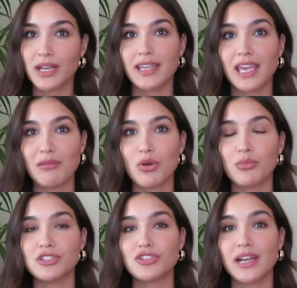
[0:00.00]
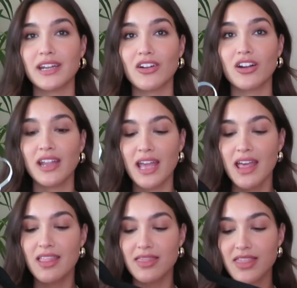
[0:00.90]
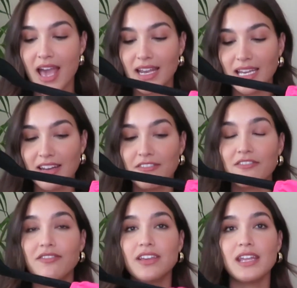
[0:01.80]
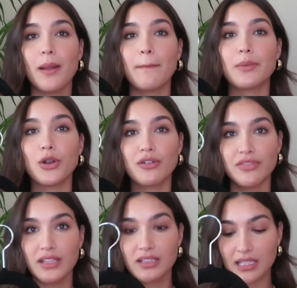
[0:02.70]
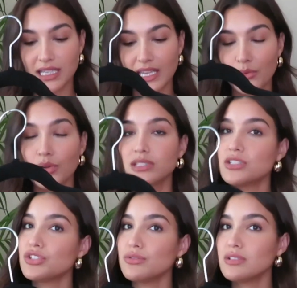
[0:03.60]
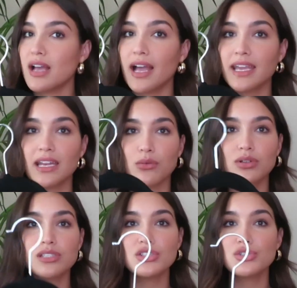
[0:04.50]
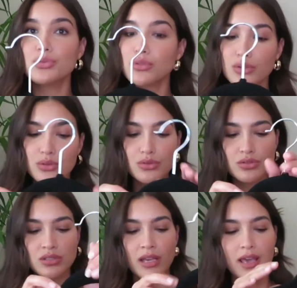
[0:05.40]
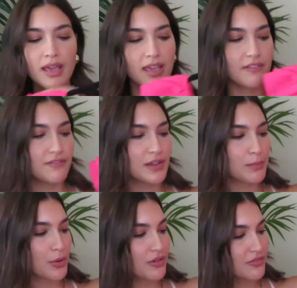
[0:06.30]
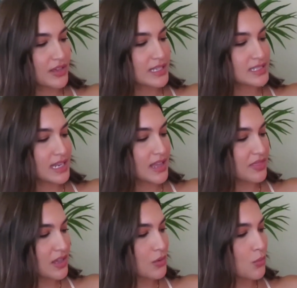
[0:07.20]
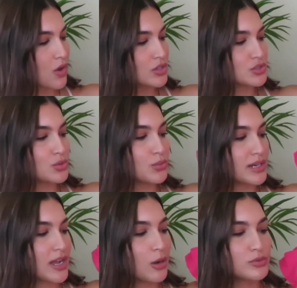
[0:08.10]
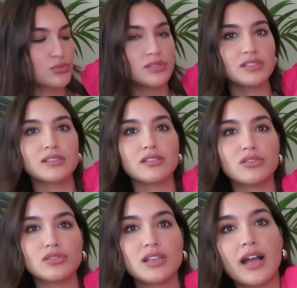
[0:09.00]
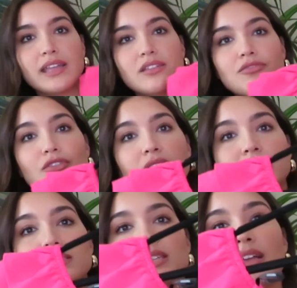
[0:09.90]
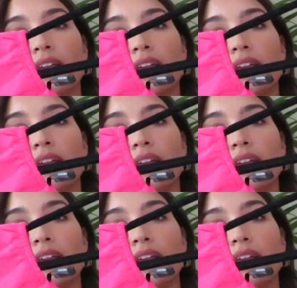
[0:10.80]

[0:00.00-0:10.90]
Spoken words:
when I came home and tried it on that it fit perfectly. It wasn't too tight, it wasn't too loose, it fit perfect. And I think also what helped was this little tie in the front.